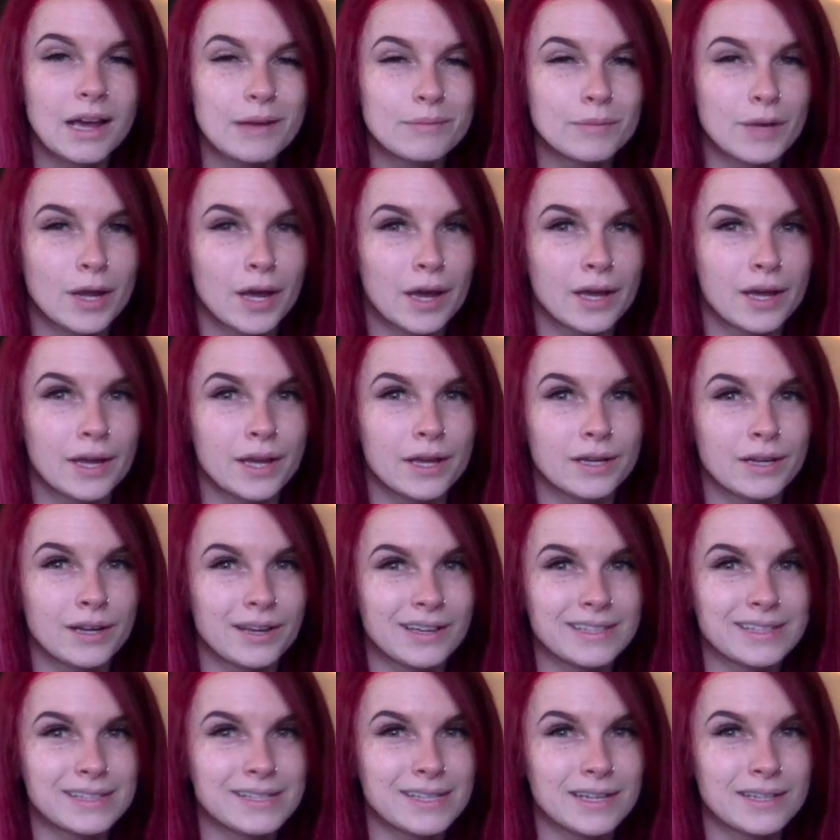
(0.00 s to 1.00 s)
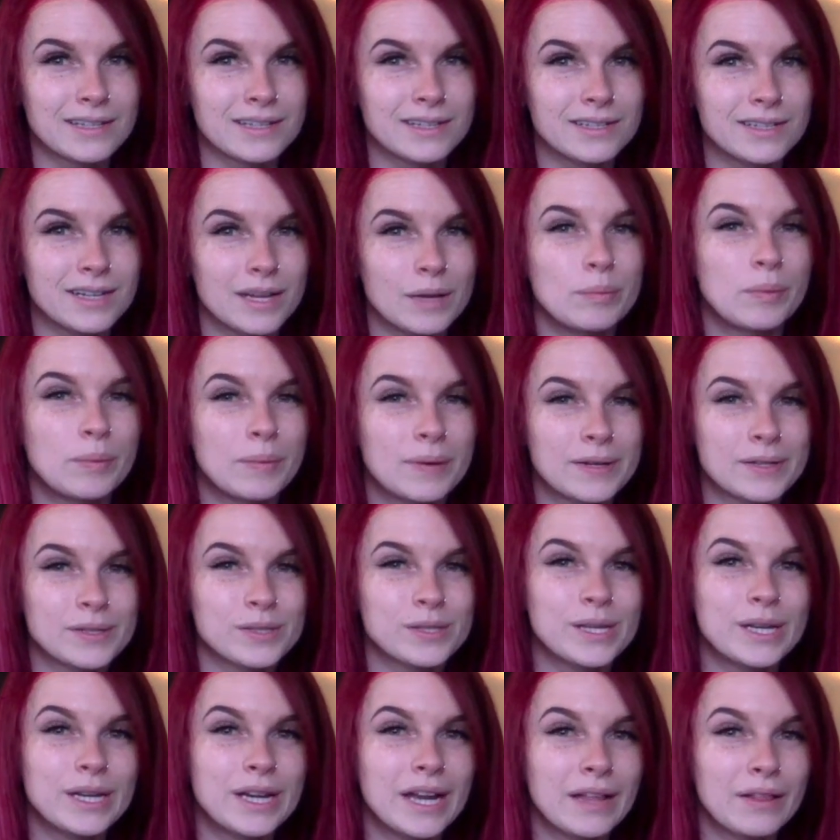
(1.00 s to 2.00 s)
I'm not a non-scented type of
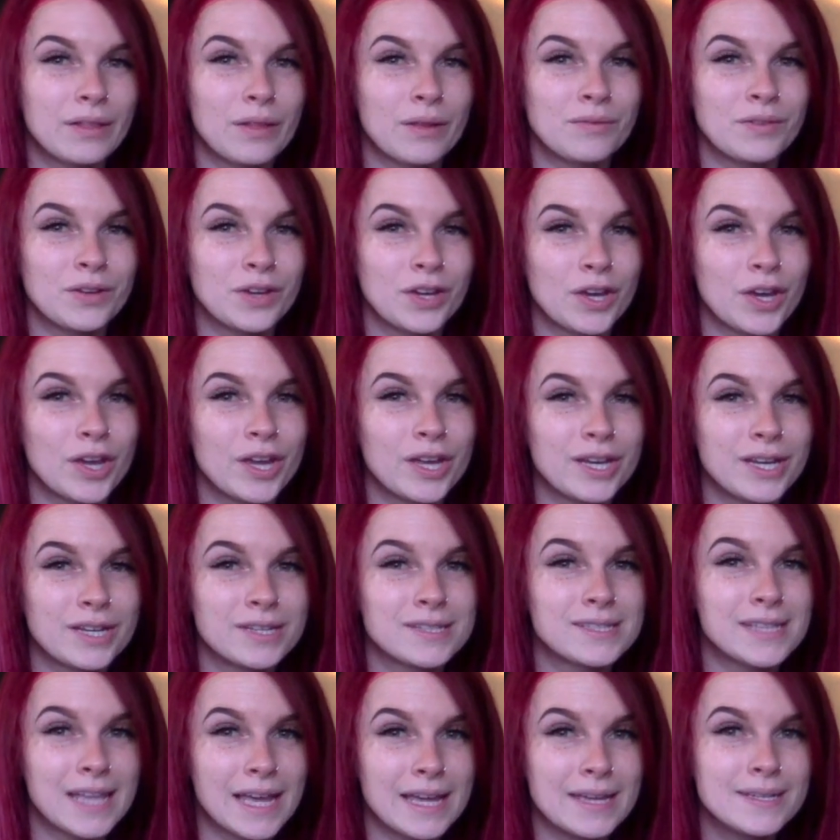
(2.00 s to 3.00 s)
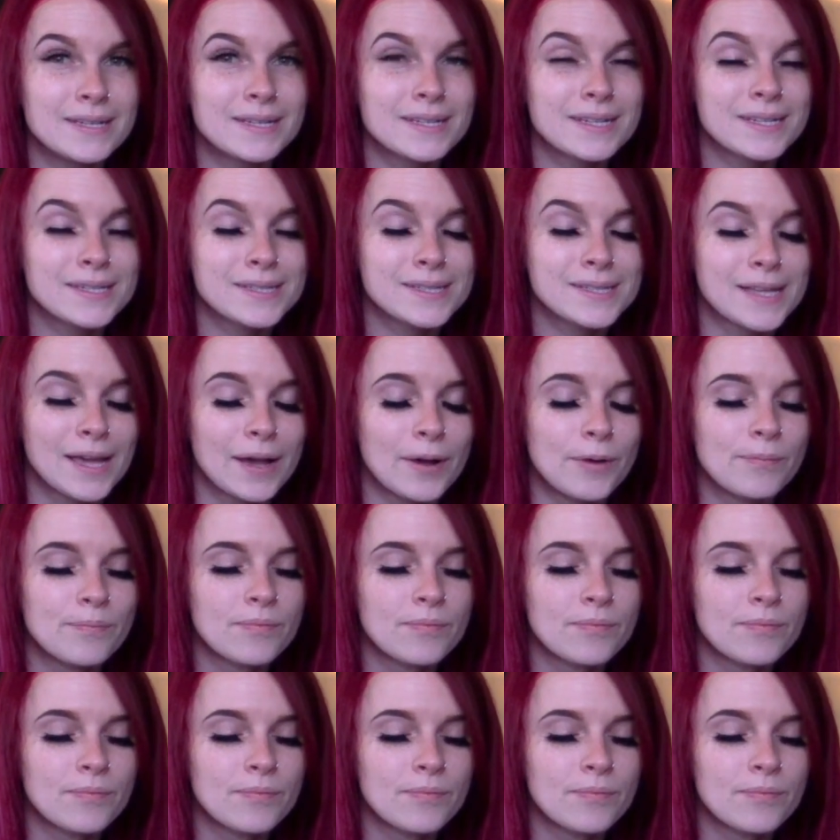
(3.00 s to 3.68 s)
person. I love a good scent, so...